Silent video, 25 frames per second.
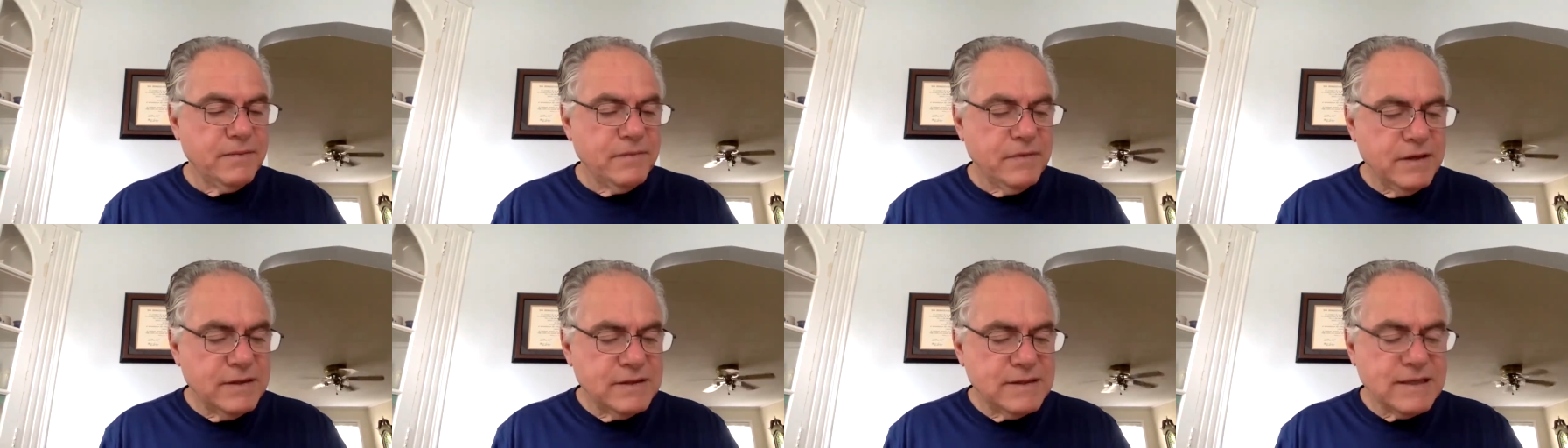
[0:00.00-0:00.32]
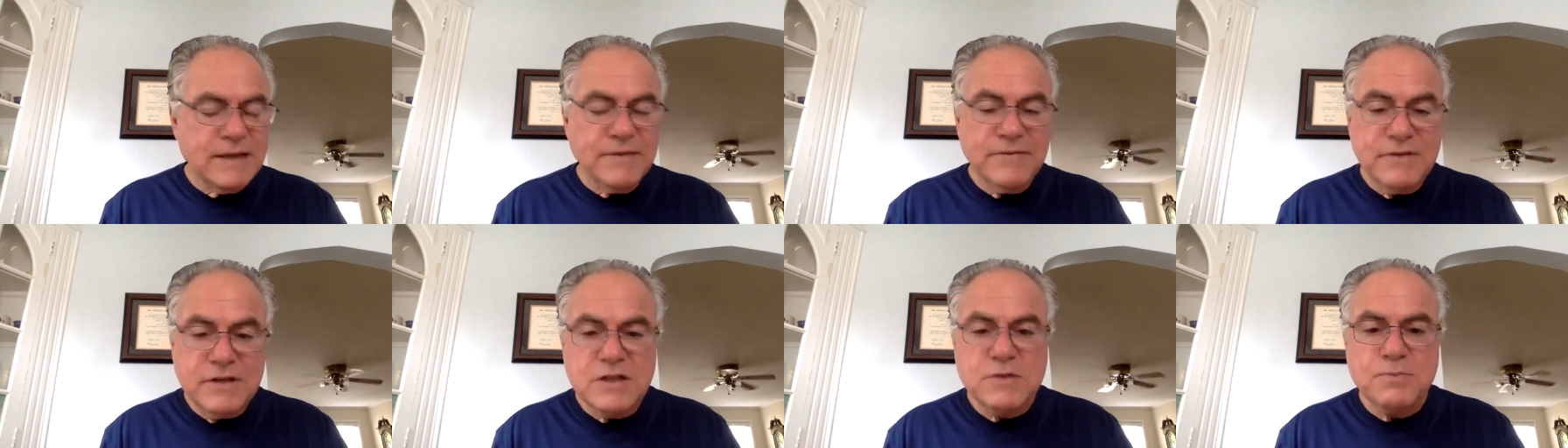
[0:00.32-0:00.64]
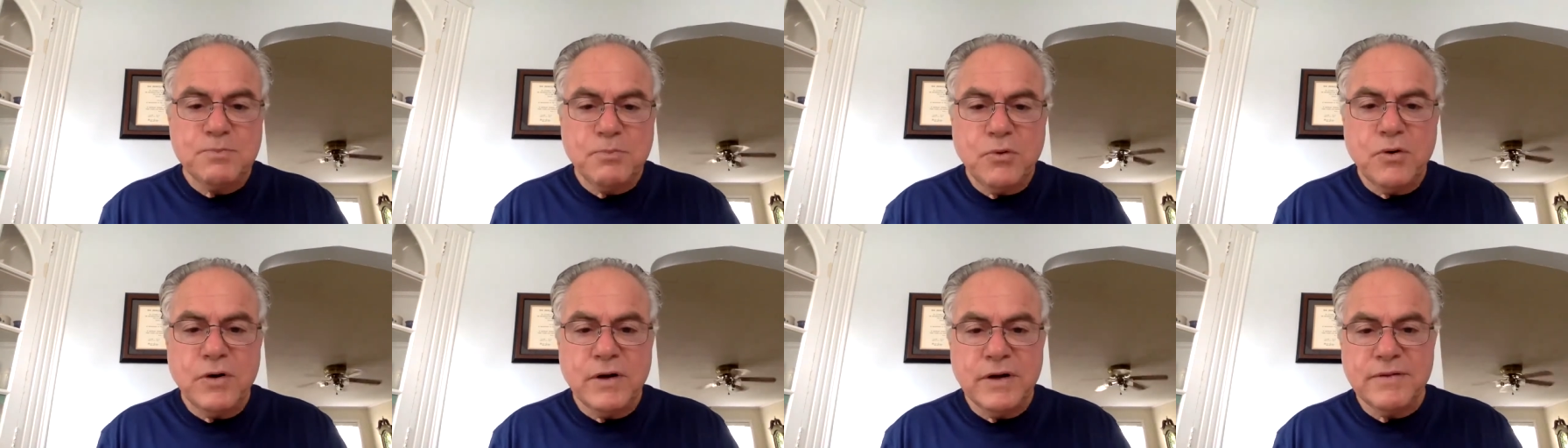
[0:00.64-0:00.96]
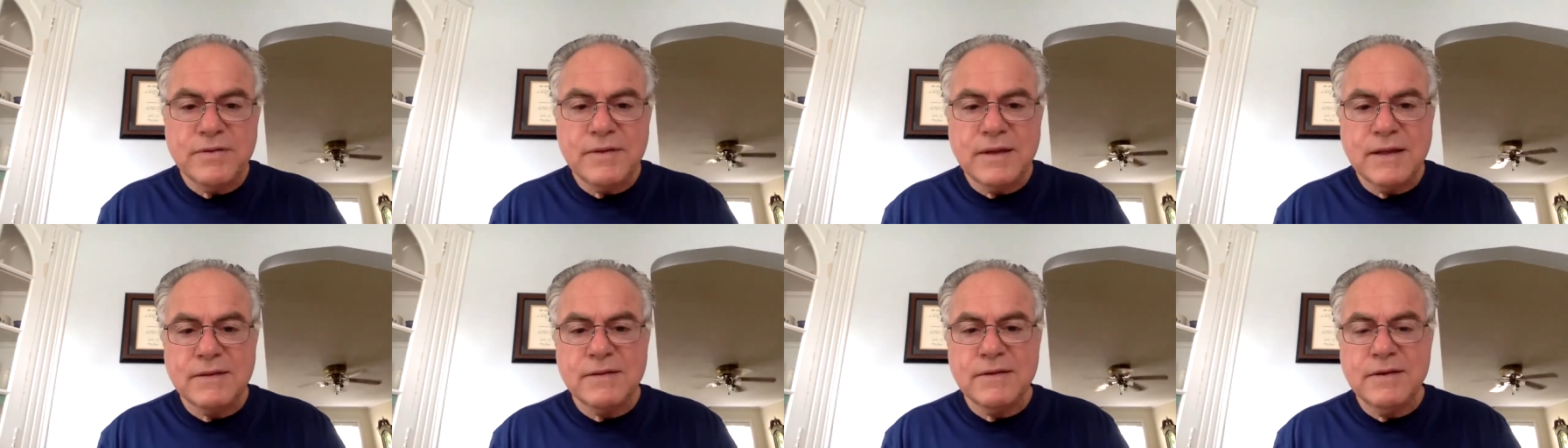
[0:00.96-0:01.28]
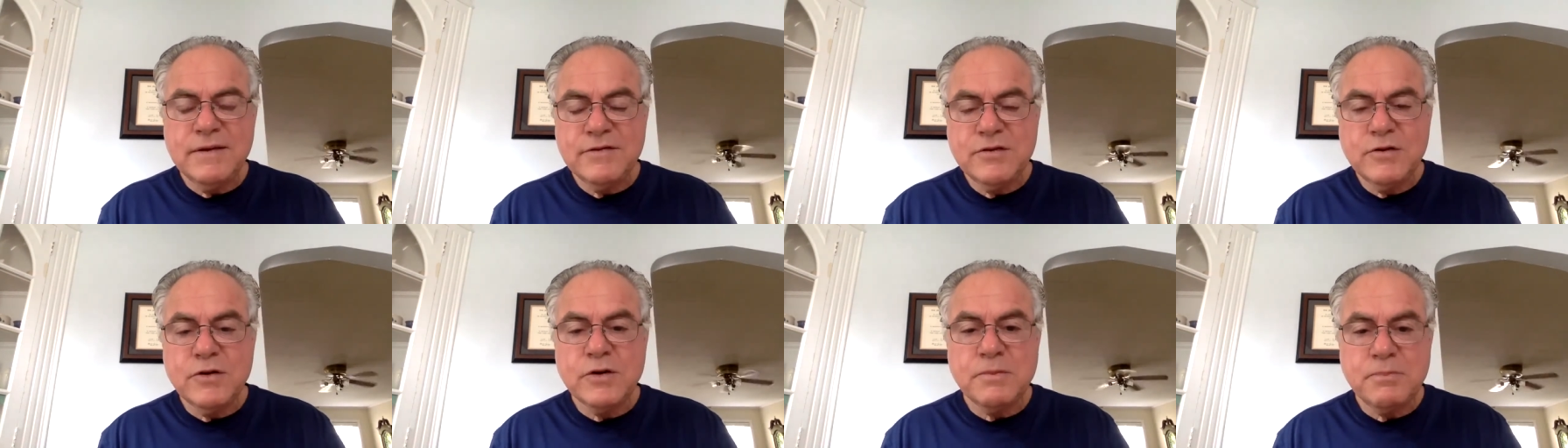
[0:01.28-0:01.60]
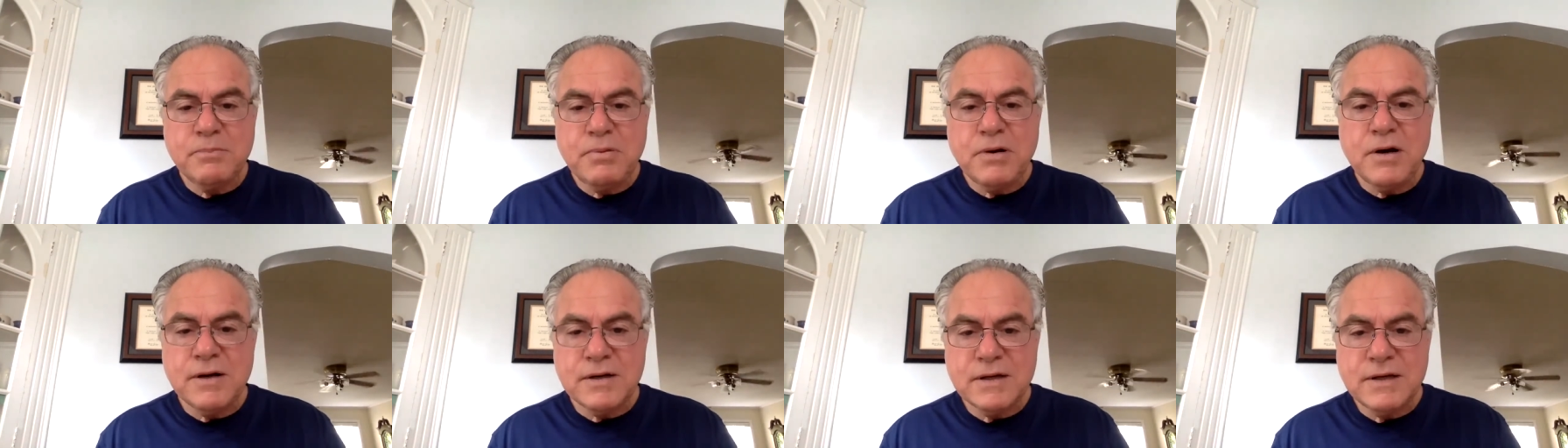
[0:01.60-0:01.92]
it's on this point that he's going to
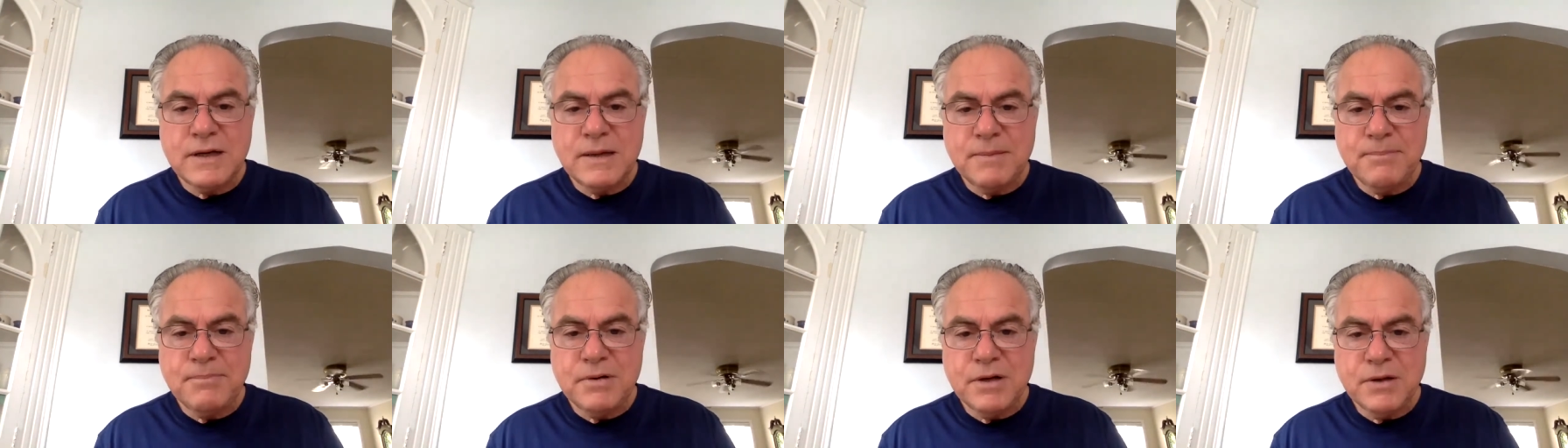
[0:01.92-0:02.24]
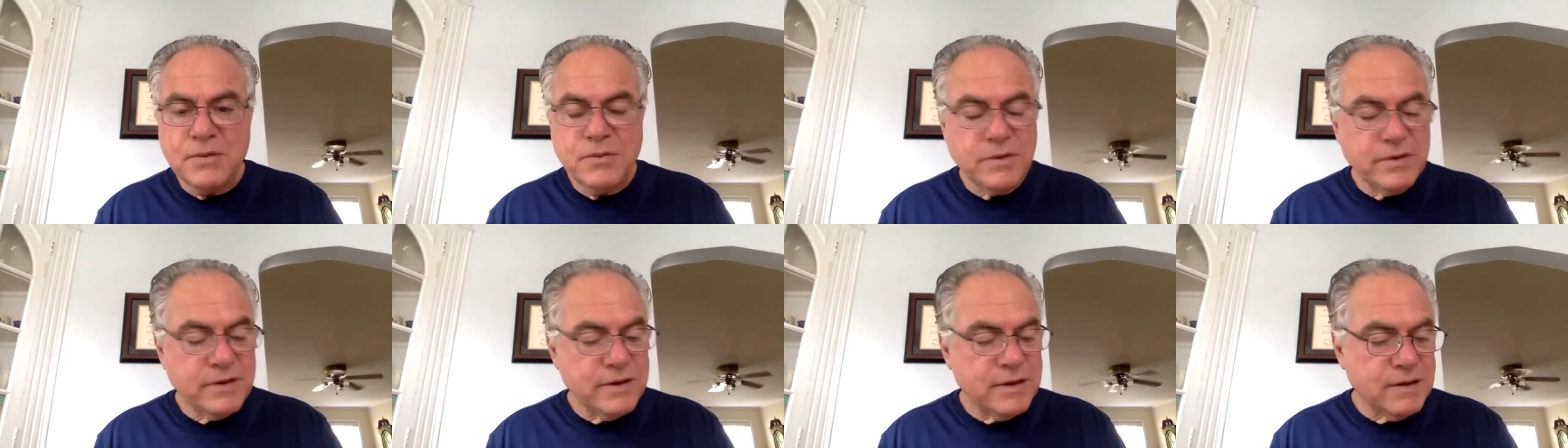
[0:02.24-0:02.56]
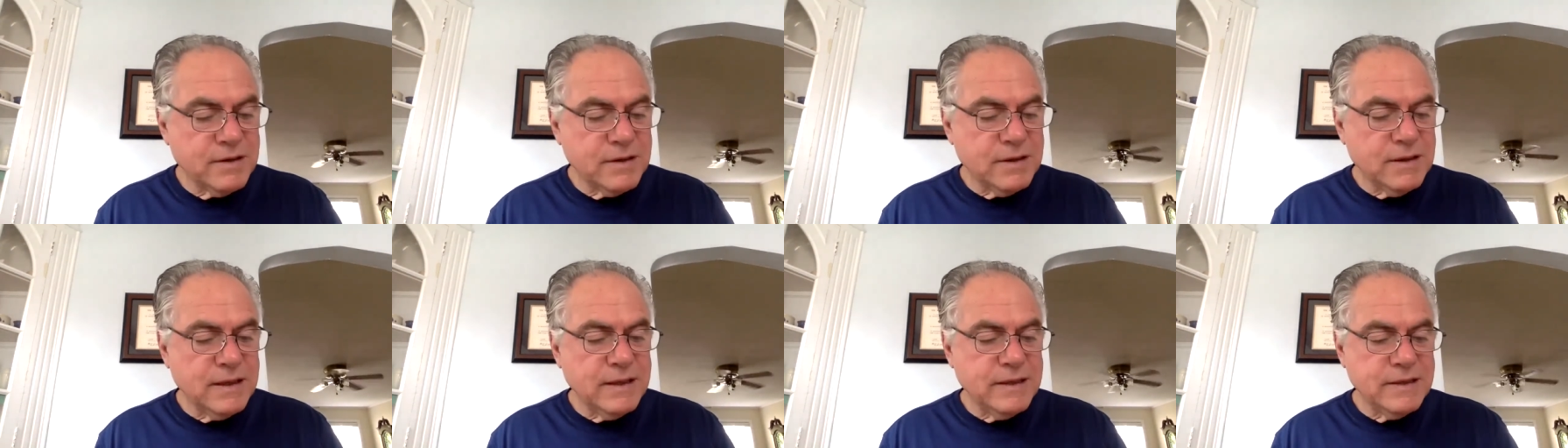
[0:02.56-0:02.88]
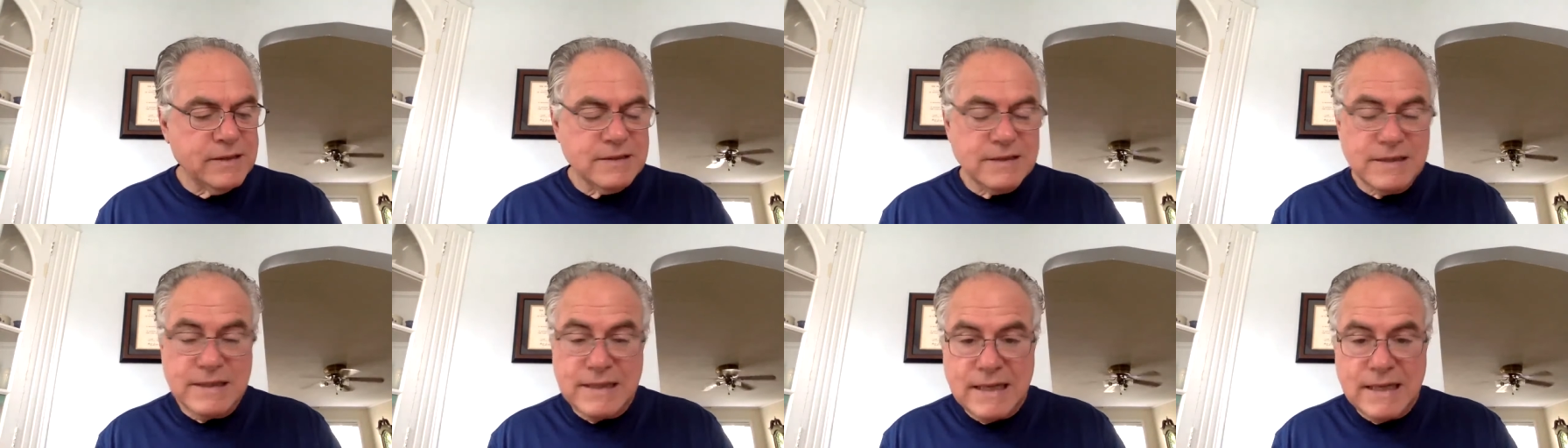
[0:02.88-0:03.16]
part company with Heraclitus.